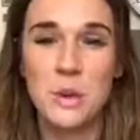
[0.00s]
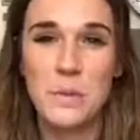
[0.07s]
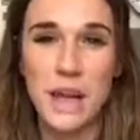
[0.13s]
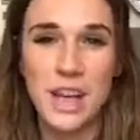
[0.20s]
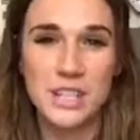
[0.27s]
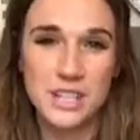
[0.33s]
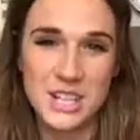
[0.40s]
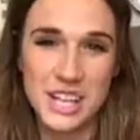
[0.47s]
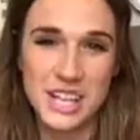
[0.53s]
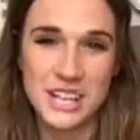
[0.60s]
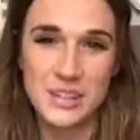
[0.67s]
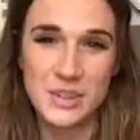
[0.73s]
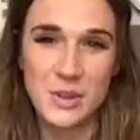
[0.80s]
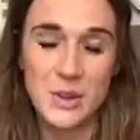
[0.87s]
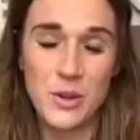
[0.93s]
passionate
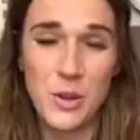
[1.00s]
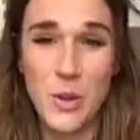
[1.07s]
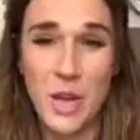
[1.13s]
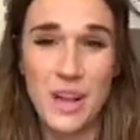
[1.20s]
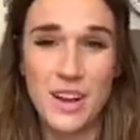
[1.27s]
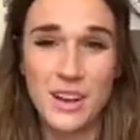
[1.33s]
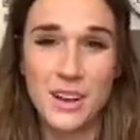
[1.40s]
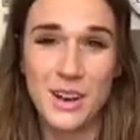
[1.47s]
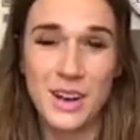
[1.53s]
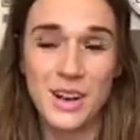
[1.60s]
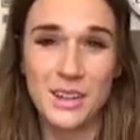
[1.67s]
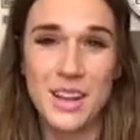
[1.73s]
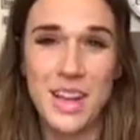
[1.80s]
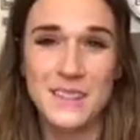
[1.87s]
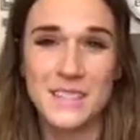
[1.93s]
going on in our
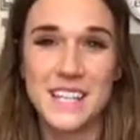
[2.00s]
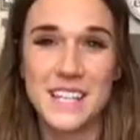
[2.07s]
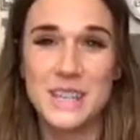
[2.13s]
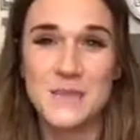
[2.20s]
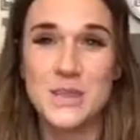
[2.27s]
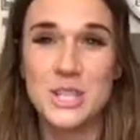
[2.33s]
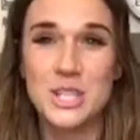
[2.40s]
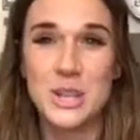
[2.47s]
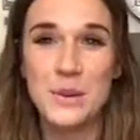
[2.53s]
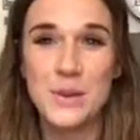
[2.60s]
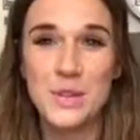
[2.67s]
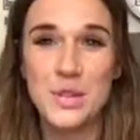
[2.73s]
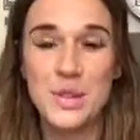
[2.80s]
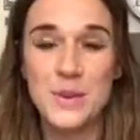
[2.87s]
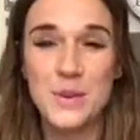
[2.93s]
lives, and then we share
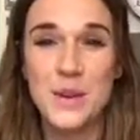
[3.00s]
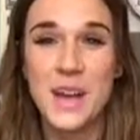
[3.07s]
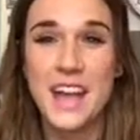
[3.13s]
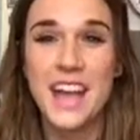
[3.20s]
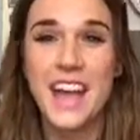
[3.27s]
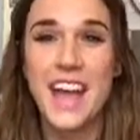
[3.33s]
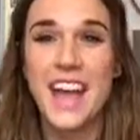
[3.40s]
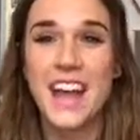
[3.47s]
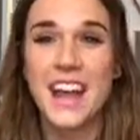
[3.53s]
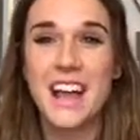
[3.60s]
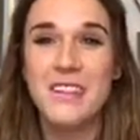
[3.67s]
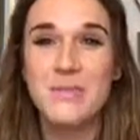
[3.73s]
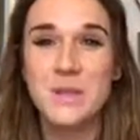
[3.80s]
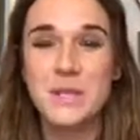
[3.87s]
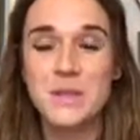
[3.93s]
with you. And
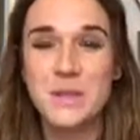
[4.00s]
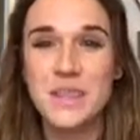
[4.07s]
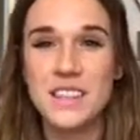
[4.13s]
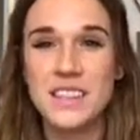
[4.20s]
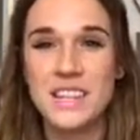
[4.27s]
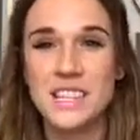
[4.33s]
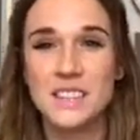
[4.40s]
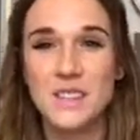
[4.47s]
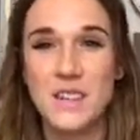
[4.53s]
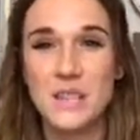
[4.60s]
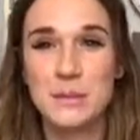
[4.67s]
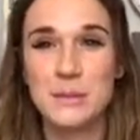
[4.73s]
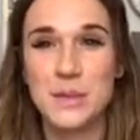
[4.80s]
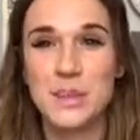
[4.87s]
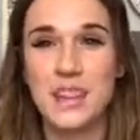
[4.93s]
I've been doing these
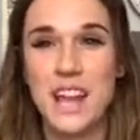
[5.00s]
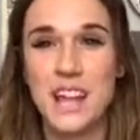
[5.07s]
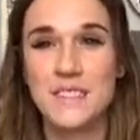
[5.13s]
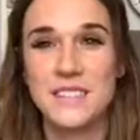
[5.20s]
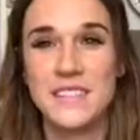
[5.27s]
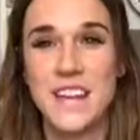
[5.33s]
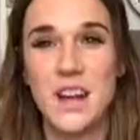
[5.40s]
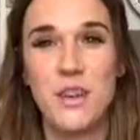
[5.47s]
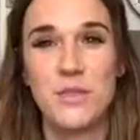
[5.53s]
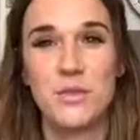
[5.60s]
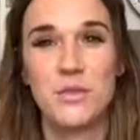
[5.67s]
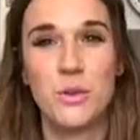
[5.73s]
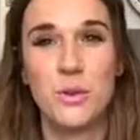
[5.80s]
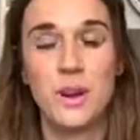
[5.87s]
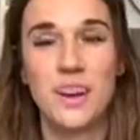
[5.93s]
Facebook Lives now
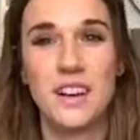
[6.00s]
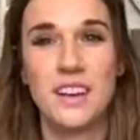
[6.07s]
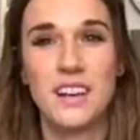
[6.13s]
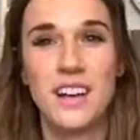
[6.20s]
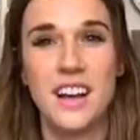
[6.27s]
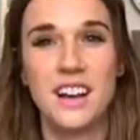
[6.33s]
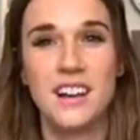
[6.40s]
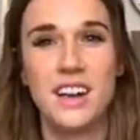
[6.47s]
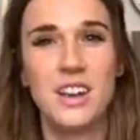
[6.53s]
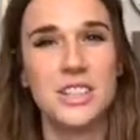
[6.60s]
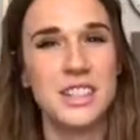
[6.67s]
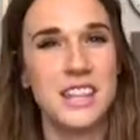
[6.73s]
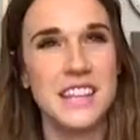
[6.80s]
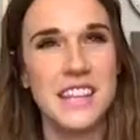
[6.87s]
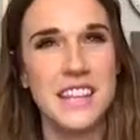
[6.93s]
for, gosh,
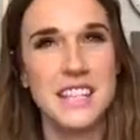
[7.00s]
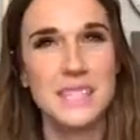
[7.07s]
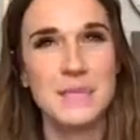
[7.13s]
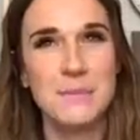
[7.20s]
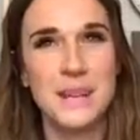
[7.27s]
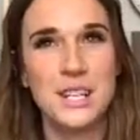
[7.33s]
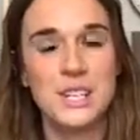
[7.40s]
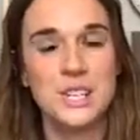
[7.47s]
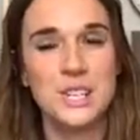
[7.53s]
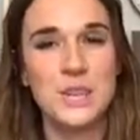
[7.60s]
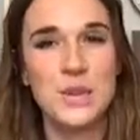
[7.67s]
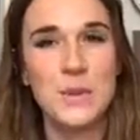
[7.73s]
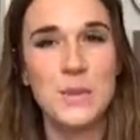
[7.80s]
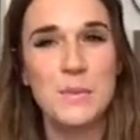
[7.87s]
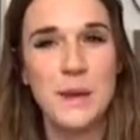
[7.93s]
I think it's been
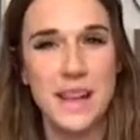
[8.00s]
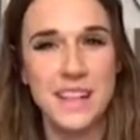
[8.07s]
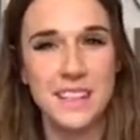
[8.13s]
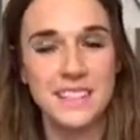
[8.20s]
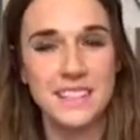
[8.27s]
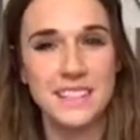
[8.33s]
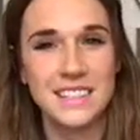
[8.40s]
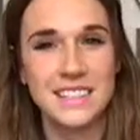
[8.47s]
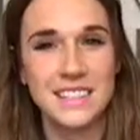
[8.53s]
2 months.